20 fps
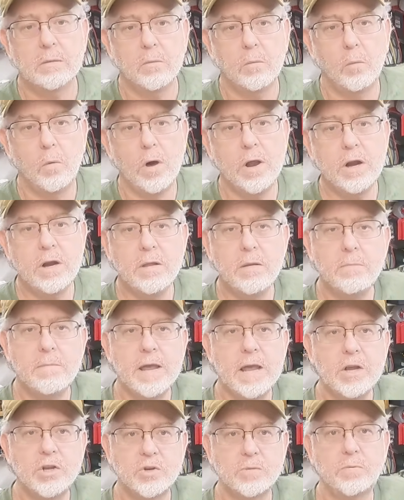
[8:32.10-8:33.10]
One of the
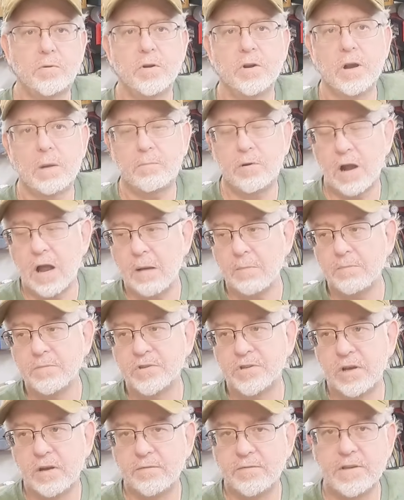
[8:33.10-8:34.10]
major
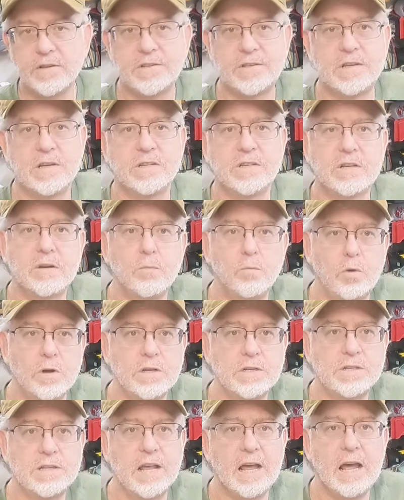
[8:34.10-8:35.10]
problems of this system
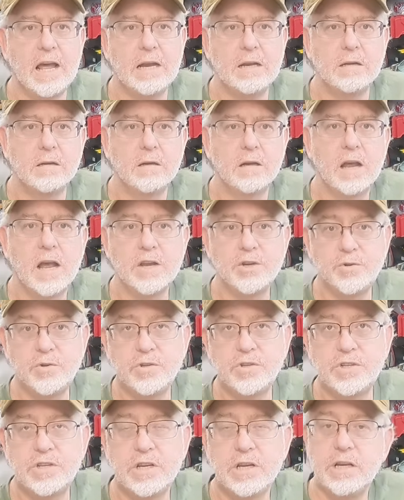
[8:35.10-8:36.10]
was that, as
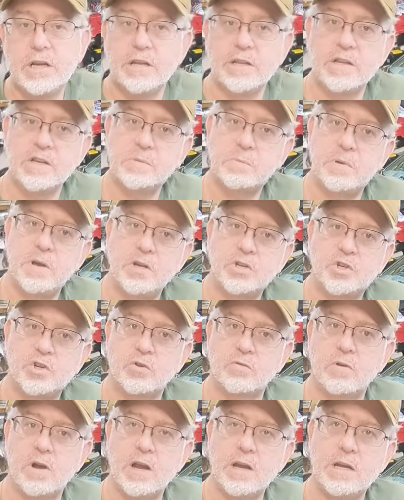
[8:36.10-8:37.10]
you see in this
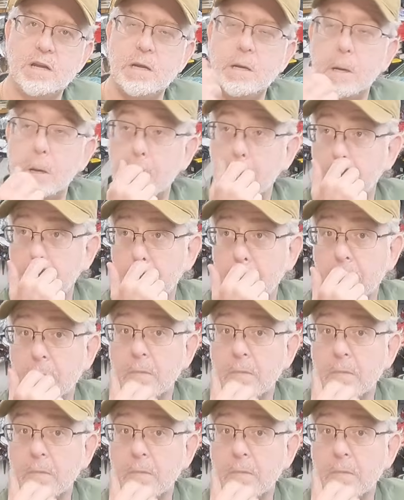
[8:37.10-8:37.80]
picture right here,